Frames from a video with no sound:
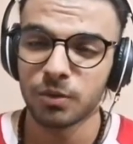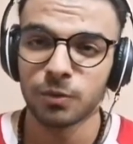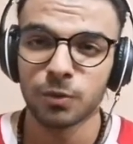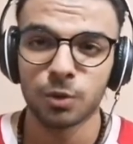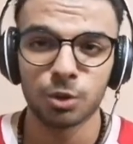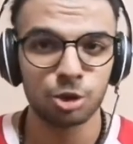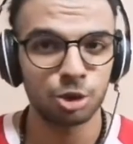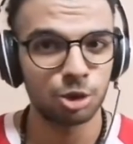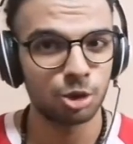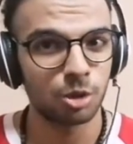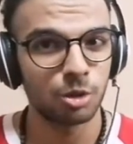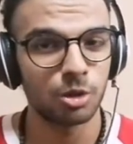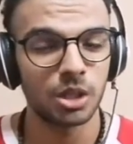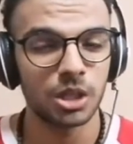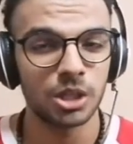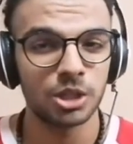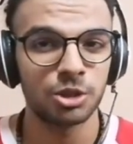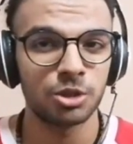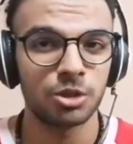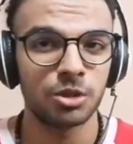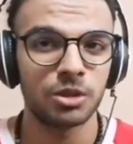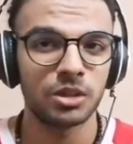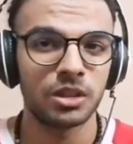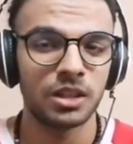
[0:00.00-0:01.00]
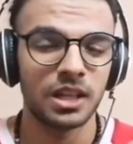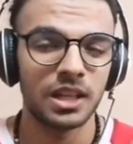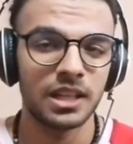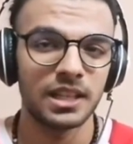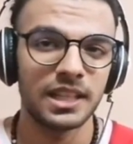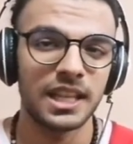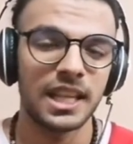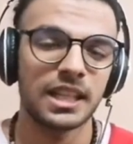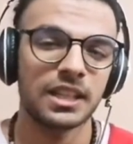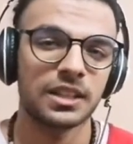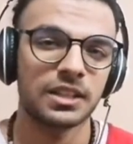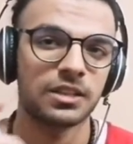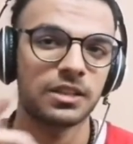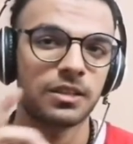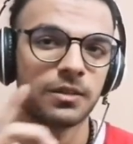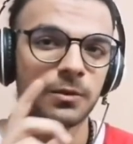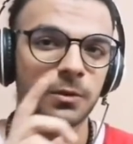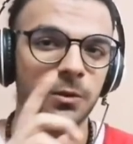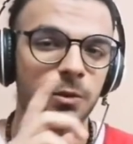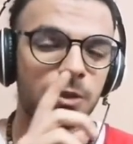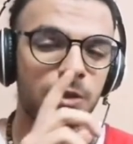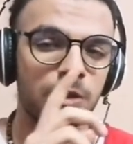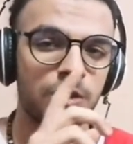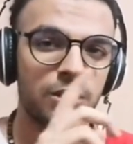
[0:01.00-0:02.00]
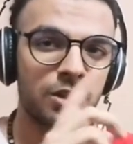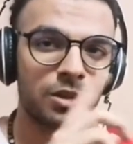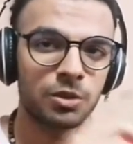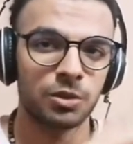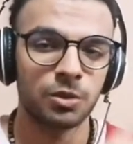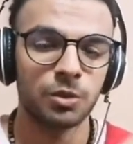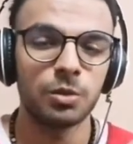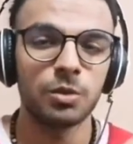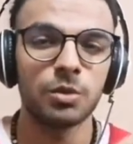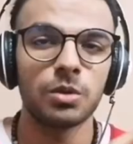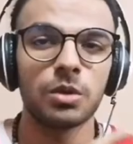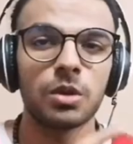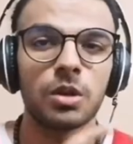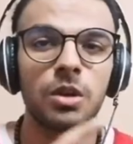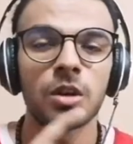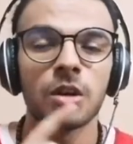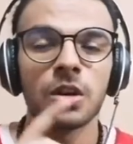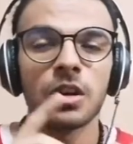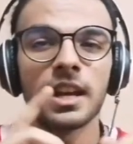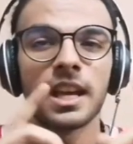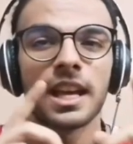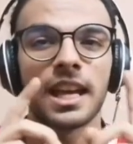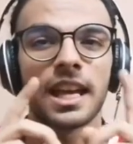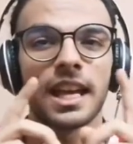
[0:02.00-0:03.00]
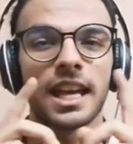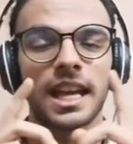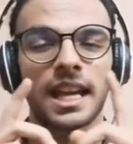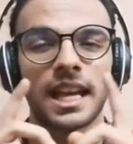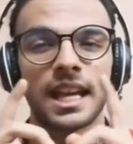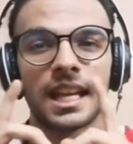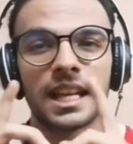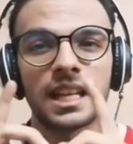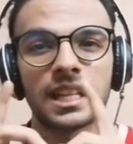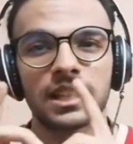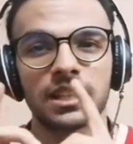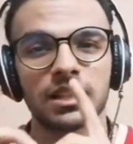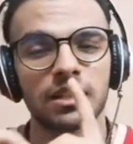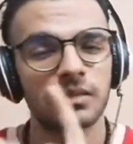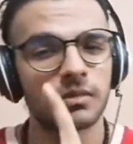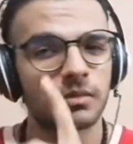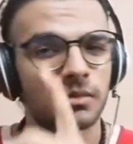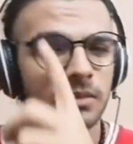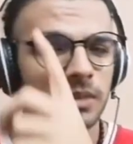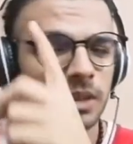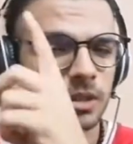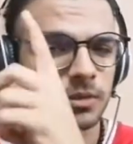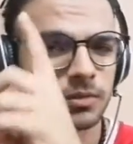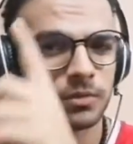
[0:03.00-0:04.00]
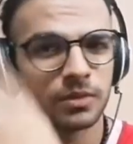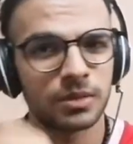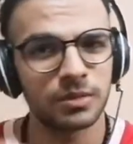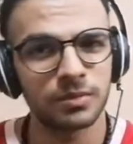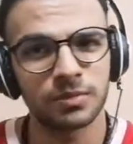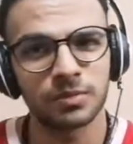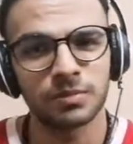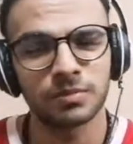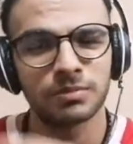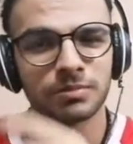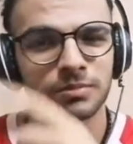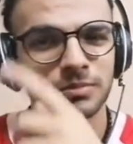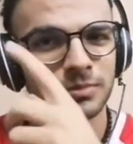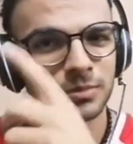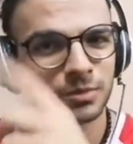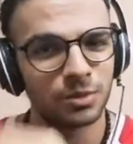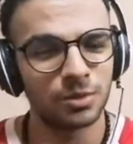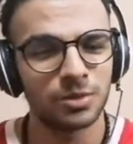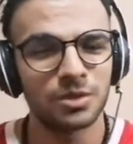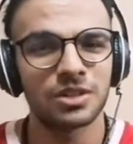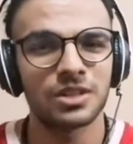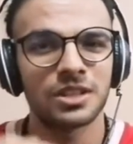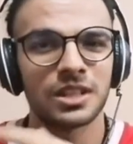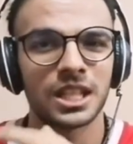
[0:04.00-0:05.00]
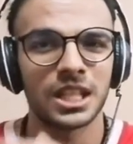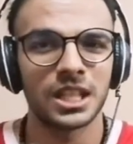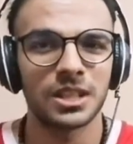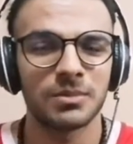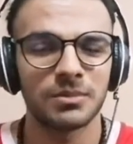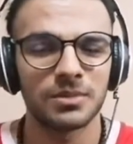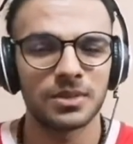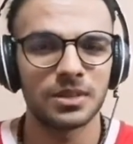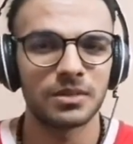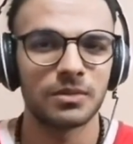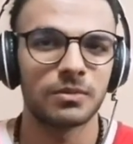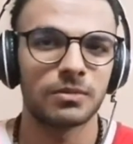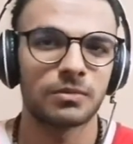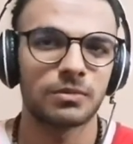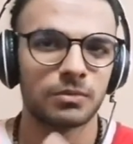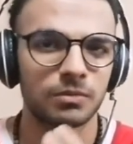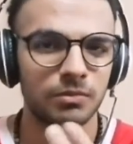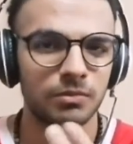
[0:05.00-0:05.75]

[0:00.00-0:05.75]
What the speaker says: for sure I should connect the word succo and one of the fruits names